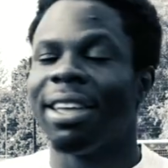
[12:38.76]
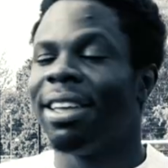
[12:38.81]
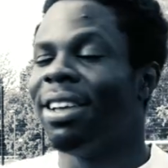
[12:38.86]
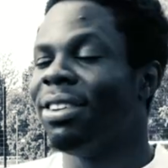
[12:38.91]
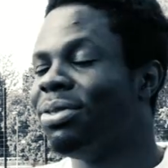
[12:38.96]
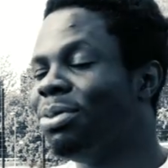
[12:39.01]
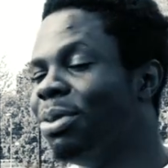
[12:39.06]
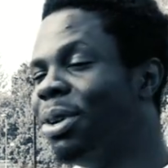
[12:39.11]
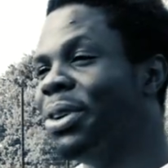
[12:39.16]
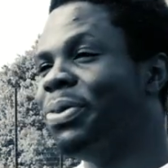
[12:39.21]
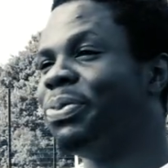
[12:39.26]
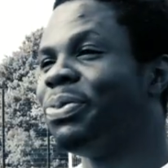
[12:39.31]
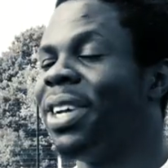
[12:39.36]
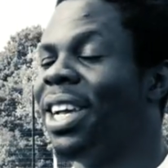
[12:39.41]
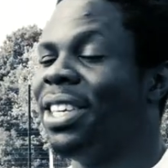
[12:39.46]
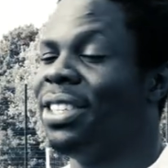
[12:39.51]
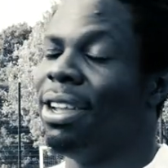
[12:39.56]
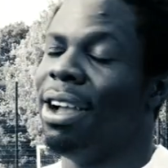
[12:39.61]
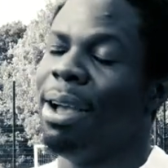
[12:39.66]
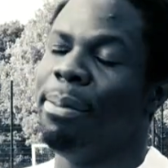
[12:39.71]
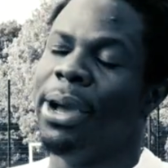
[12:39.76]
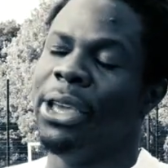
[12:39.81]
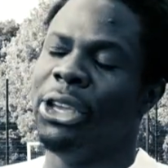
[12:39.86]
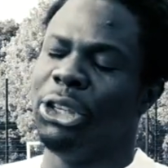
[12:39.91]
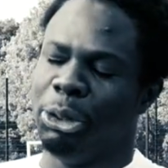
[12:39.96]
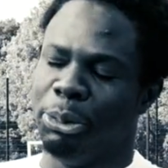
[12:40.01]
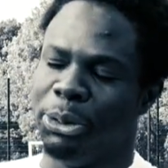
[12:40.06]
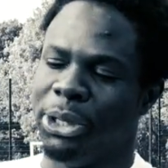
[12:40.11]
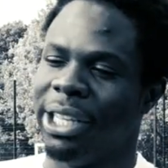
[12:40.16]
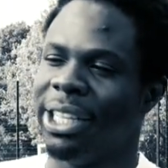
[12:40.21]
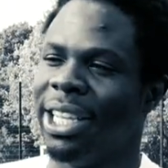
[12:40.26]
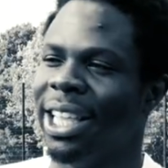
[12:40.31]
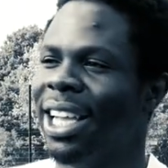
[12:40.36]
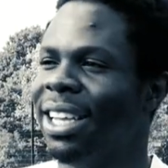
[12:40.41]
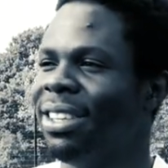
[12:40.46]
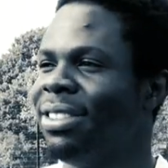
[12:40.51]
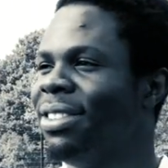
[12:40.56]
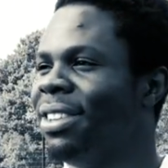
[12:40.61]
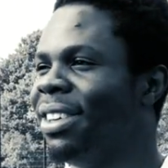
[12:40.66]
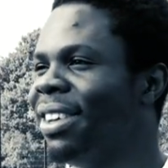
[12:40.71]
Guess what? I started my YouTube channel
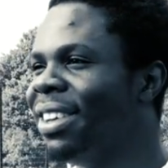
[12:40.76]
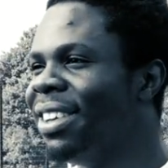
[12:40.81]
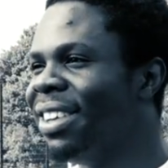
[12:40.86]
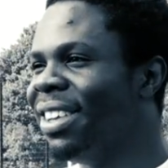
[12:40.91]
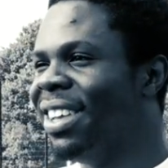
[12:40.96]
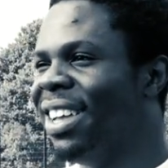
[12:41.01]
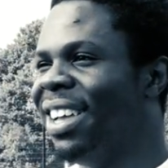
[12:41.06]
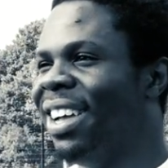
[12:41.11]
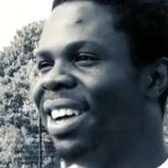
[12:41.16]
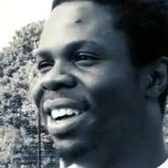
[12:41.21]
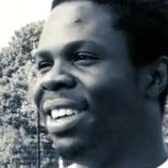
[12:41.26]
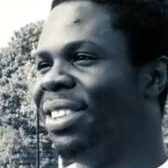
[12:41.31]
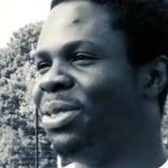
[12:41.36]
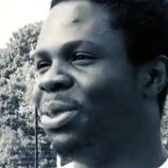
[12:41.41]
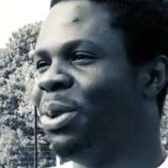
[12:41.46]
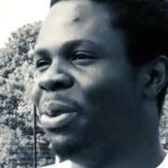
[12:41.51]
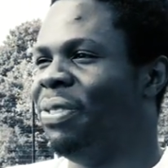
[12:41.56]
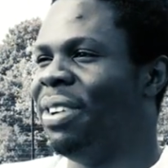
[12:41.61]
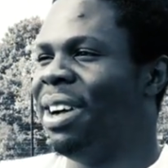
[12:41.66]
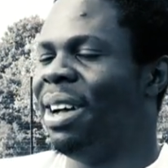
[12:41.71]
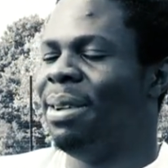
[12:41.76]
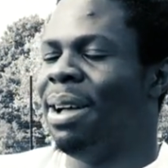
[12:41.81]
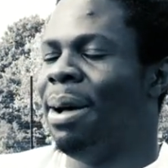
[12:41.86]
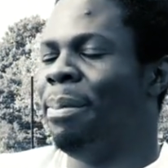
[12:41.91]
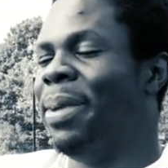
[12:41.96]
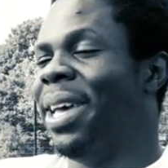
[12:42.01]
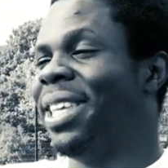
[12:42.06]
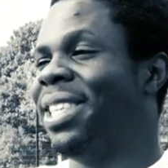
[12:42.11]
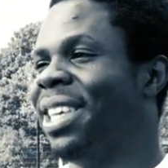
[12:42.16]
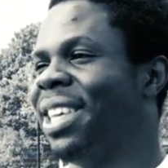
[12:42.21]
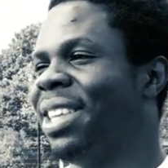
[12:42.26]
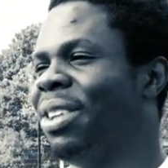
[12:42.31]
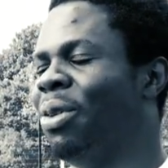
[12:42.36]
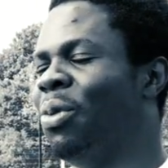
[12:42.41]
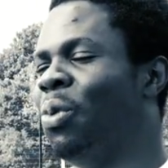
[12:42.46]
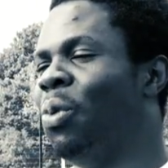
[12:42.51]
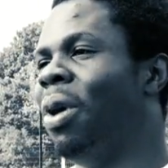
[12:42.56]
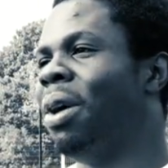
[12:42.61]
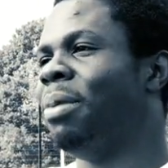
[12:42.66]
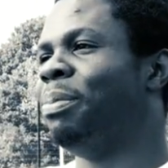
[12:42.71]
last year, and so far I'm basically on
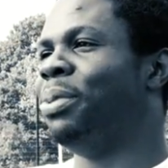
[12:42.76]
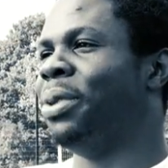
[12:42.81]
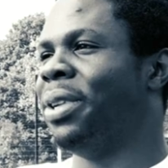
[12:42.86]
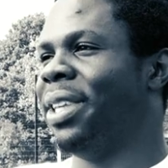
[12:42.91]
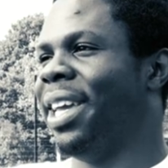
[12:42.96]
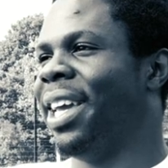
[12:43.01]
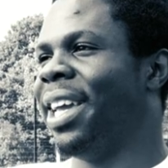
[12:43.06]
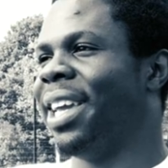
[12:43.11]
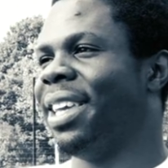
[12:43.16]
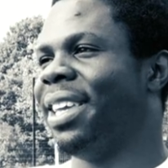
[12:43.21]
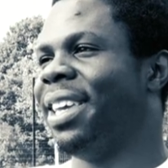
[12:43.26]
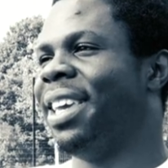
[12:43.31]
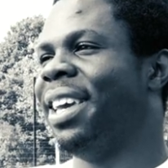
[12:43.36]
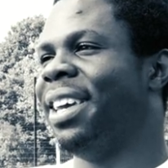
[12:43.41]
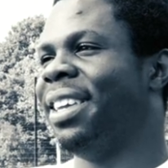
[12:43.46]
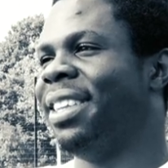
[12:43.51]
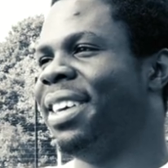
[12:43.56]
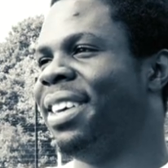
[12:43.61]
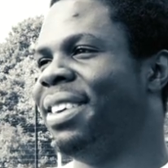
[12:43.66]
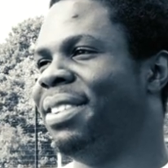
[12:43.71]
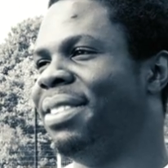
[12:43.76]
1.8k now.